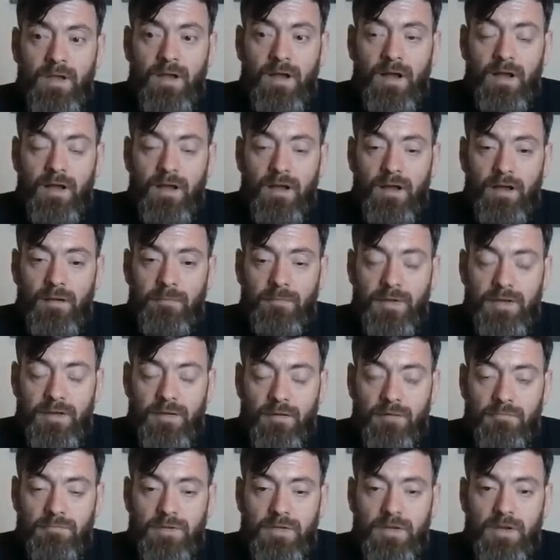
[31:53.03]
I
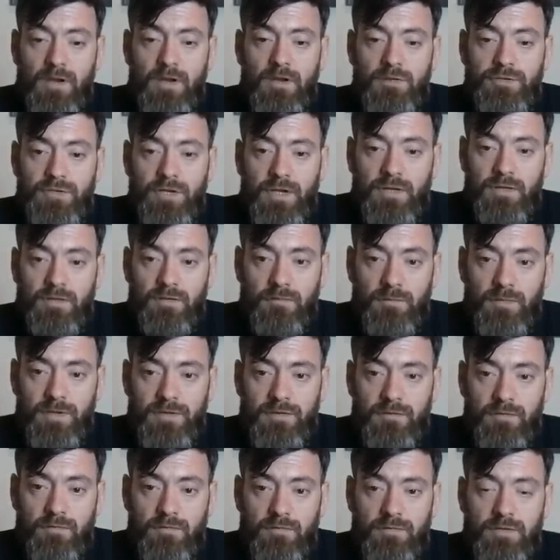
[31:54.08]
got the car checked on my
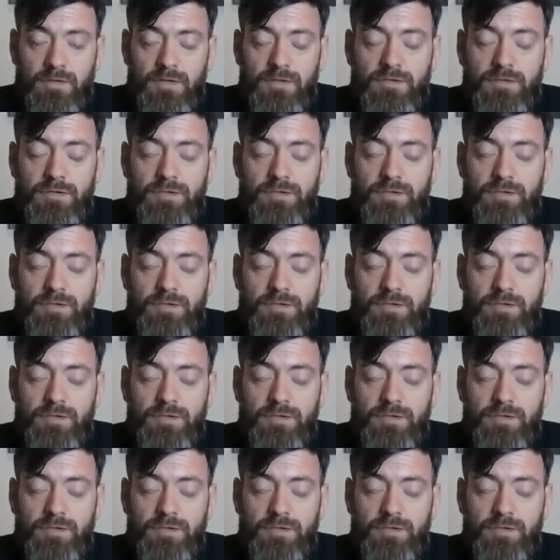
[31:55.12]
daughter.